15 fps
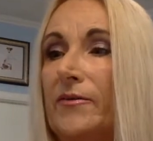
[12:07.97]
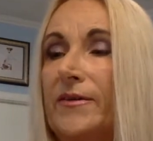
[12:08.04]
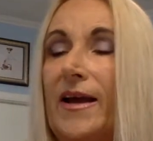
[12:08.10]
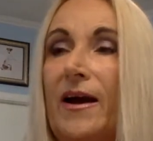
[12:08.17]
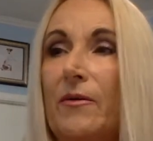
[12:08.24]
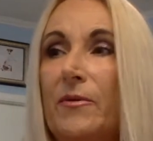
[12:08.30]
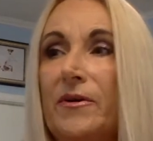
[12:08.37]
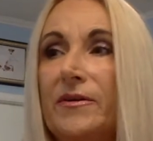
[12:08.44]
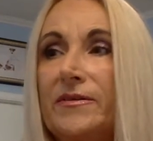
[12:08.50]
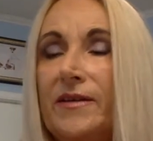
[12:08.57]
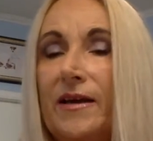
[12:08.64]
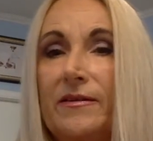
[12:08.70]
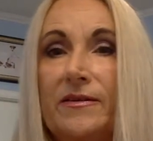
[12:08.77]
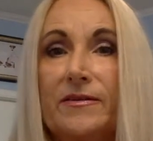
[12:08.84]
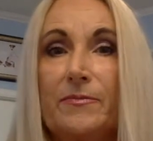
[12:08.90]
Now, I will
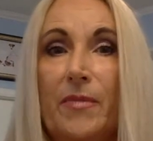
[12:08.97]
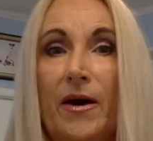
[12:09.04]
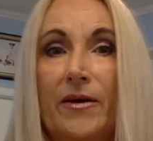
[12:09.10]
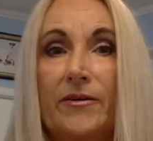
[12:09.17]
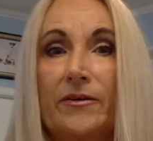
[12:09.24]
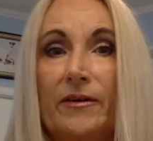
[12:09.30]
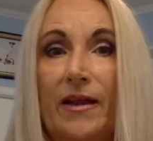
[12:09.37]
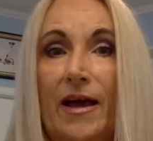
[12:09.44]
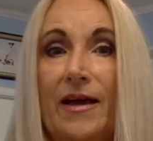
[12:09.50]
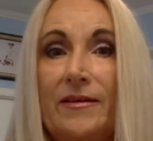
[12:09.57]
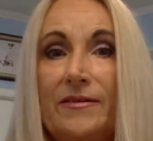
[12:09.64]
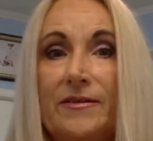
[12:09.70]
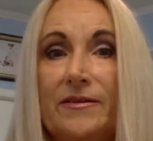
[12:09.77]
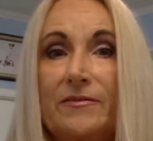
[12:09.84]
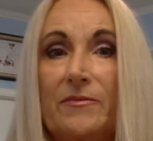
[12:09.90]
say this bottle
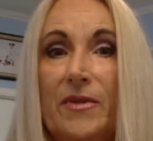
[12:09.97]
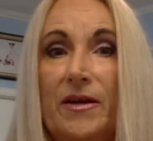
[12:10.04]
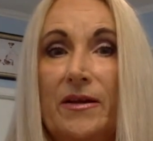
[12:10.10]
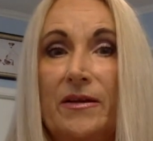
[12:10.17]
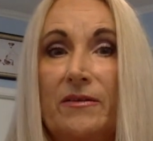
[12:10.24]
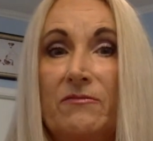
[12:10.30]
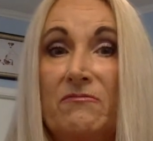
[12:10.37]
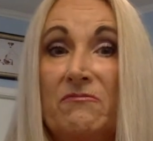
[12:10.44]
lasted me,